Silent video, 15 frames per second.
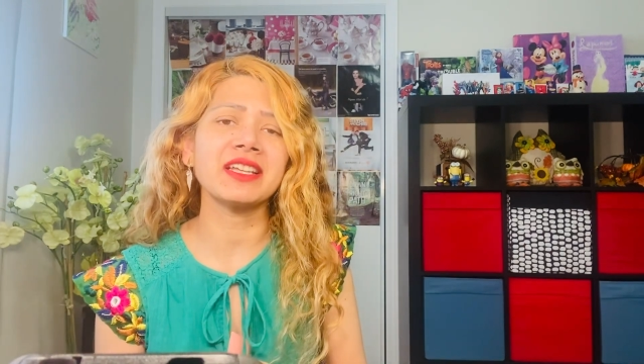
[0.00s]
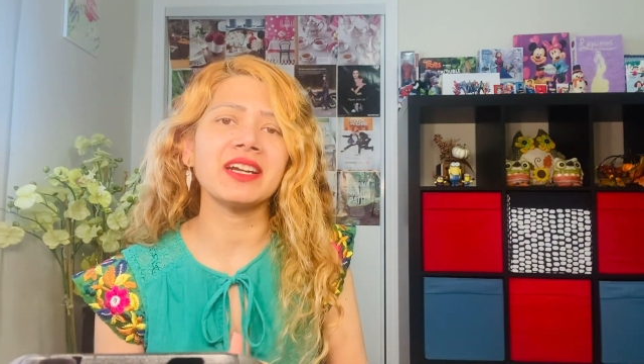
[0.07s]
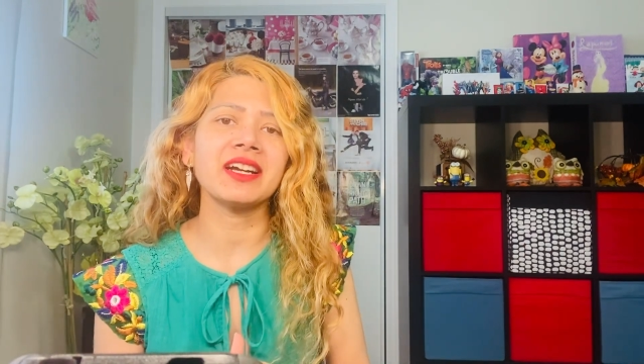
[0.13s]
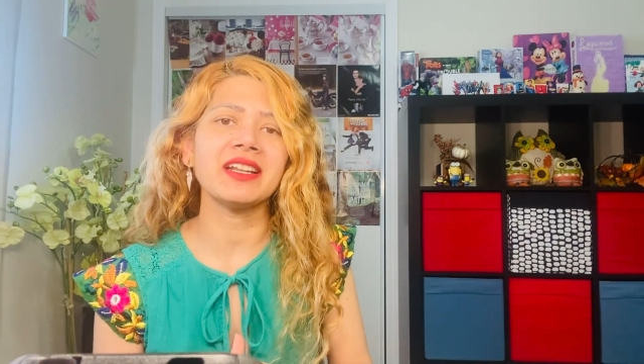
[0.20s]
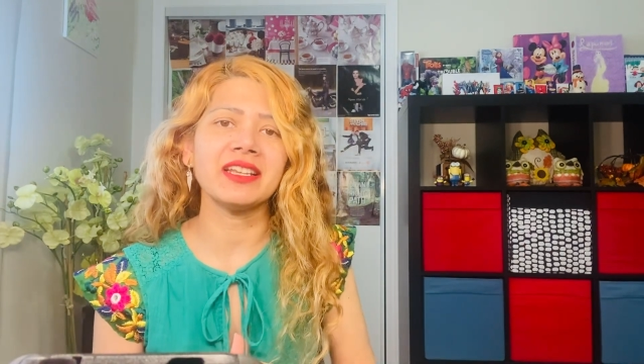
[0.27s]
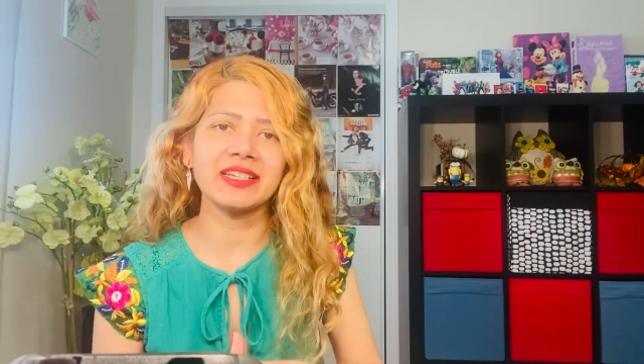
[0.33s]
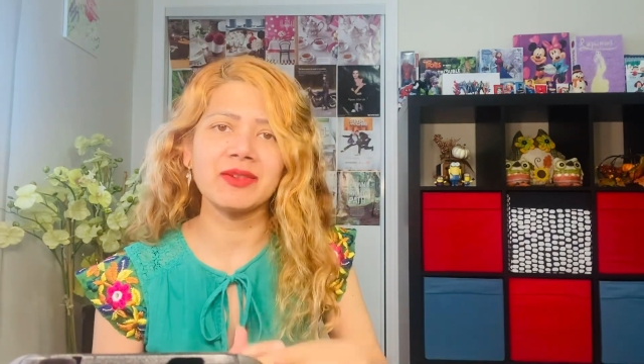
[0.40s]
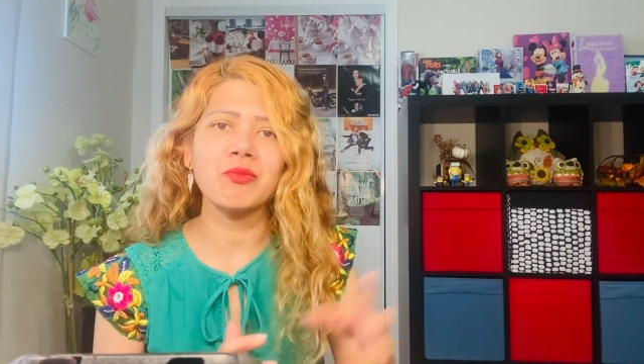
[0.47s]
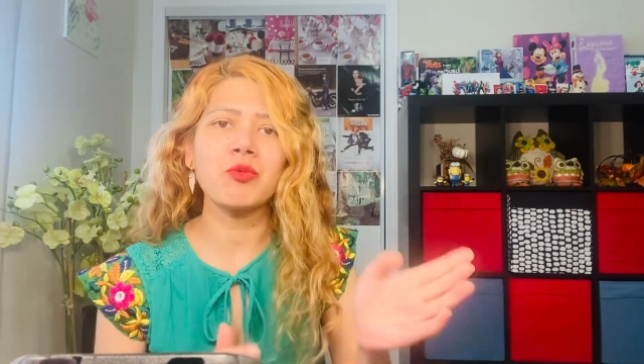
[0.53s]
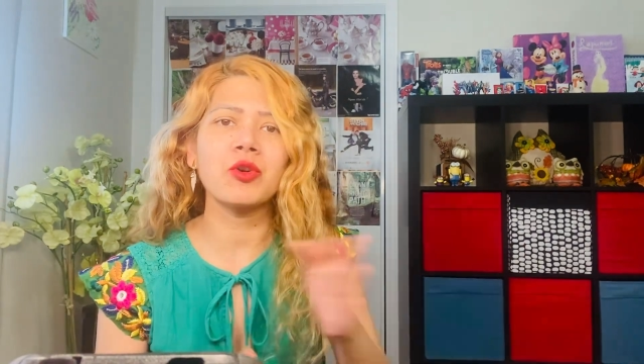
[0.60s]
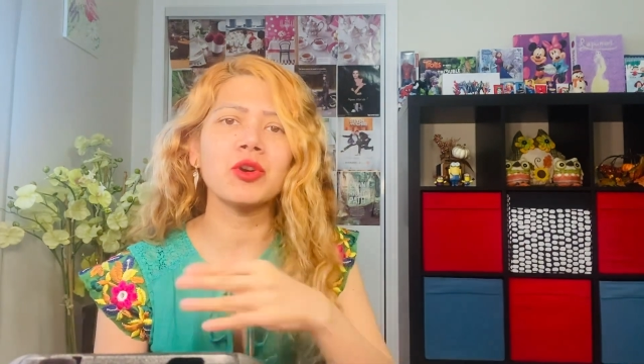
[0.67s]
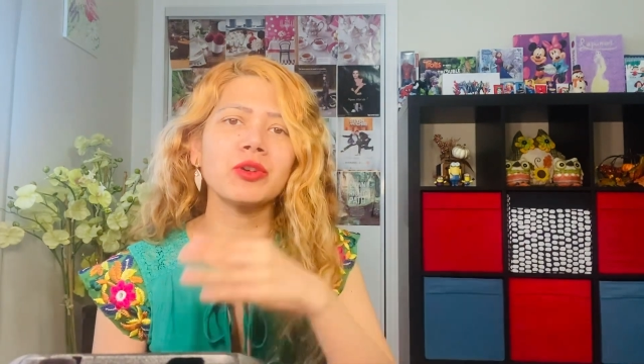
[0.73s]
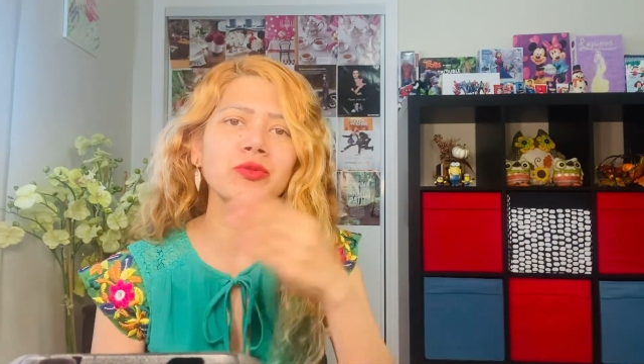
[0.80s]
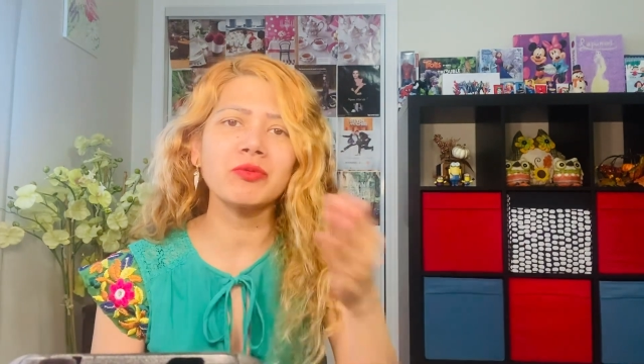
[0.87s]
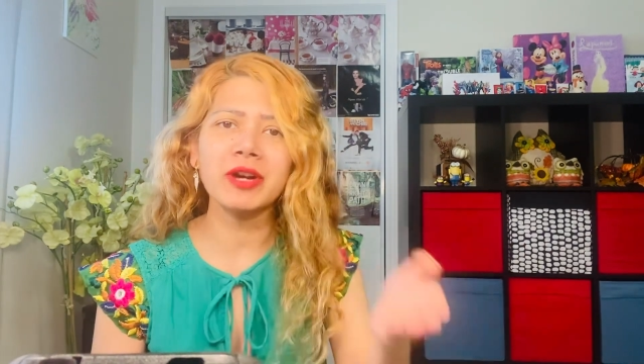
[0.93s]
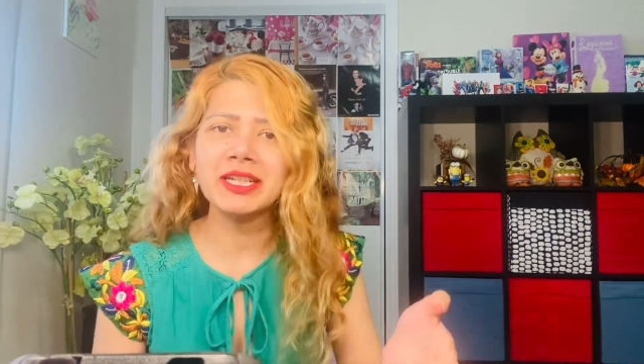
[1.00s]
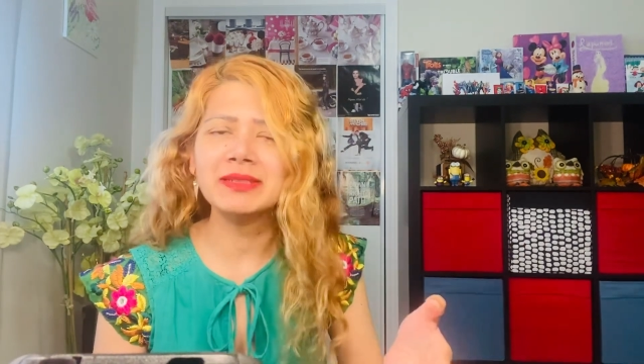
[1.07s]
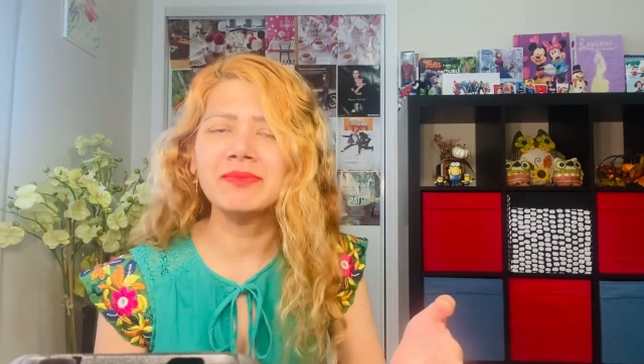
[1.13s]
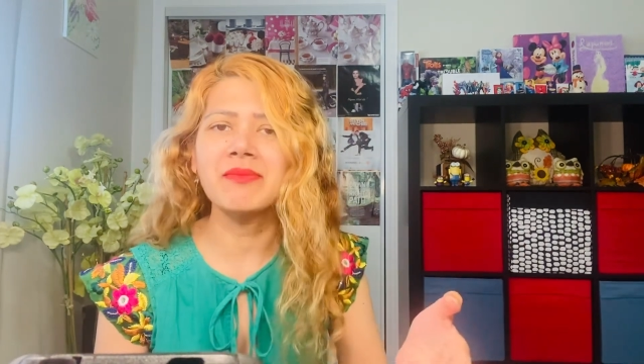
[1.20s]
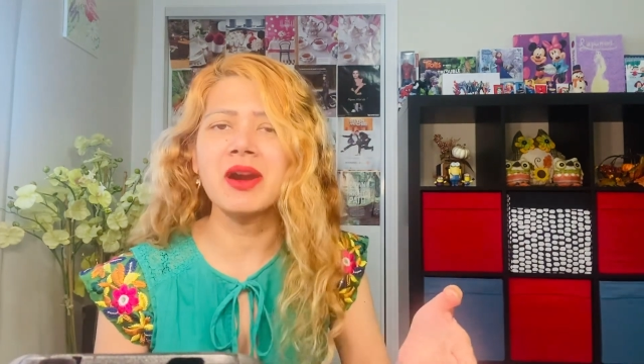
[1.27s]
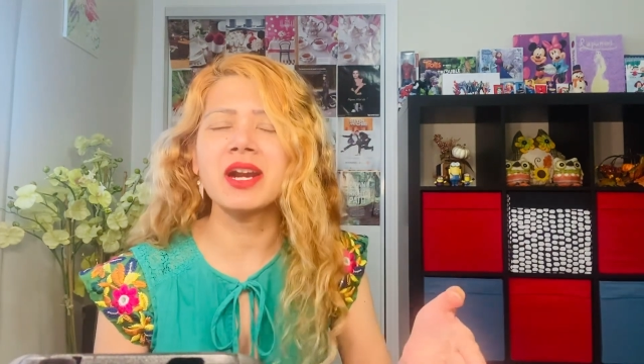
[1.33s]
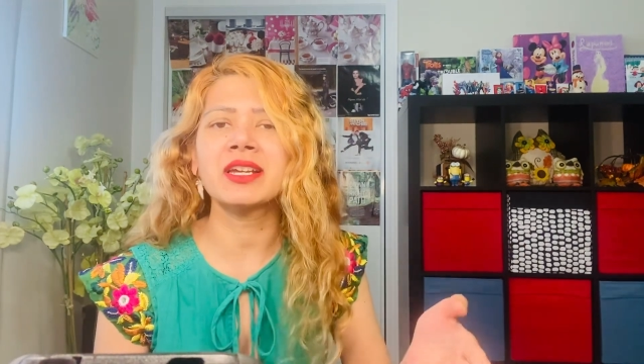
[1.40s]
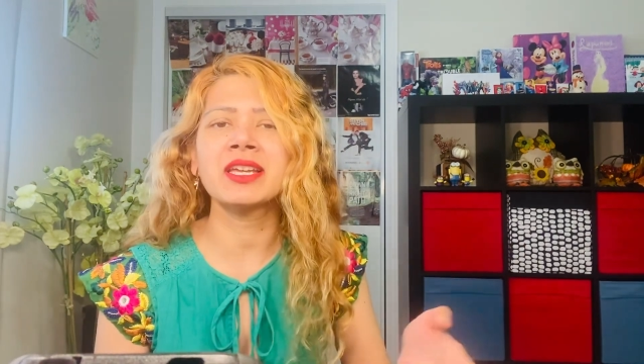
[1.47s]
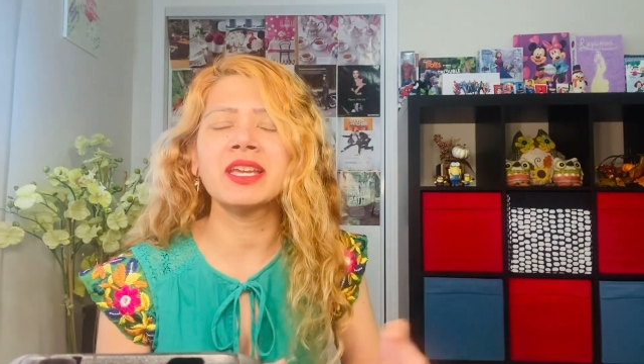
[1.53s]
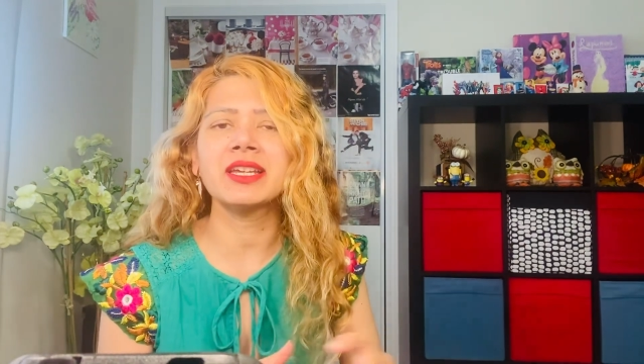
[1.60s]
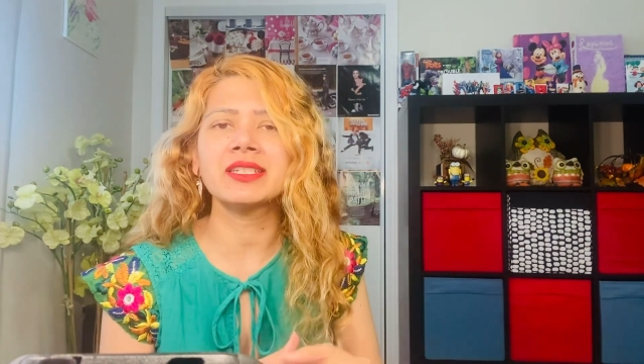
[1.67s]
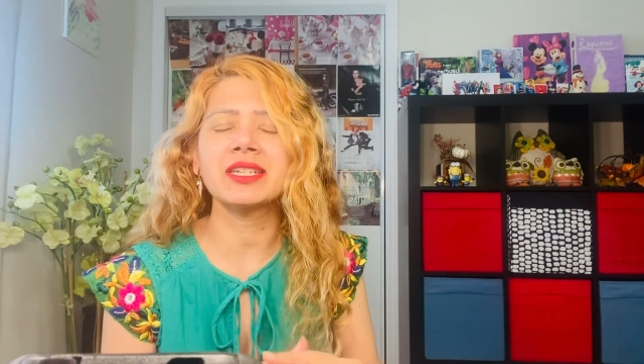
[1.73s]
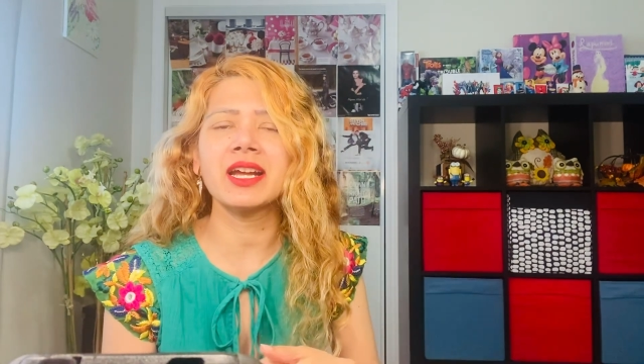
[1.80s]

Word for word: uh, like worldwide market.